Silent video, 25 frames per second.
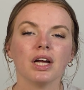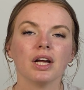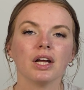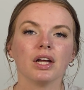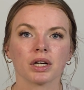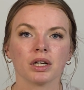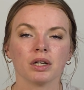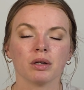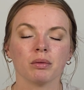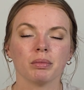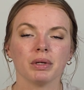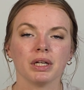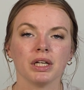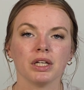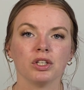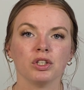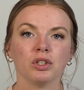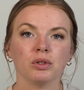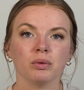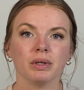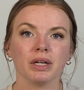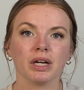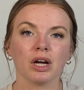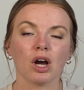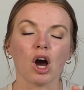we're going to be
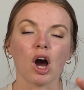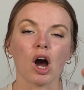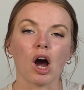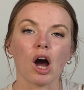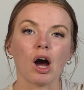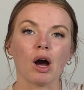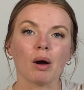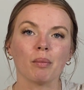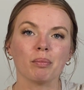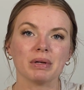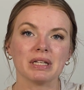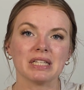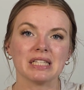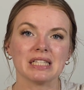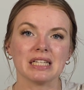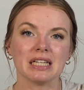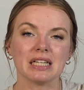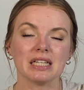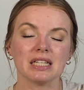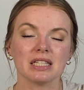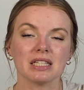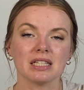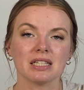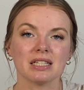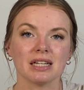doing
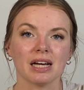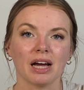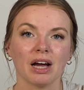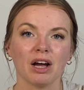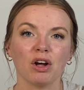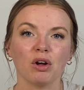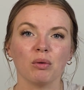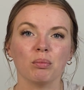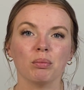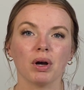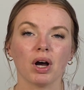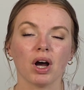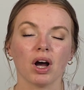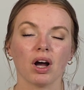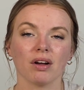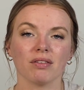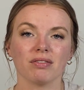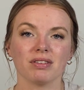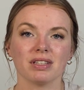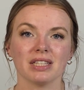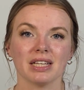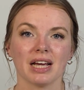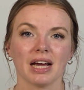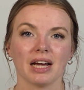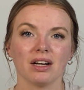opposites to help
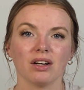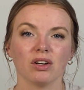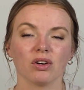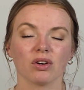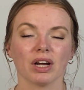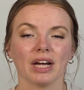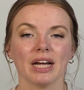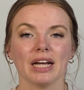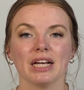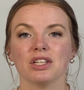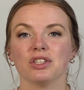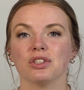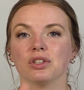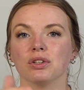offset, okay?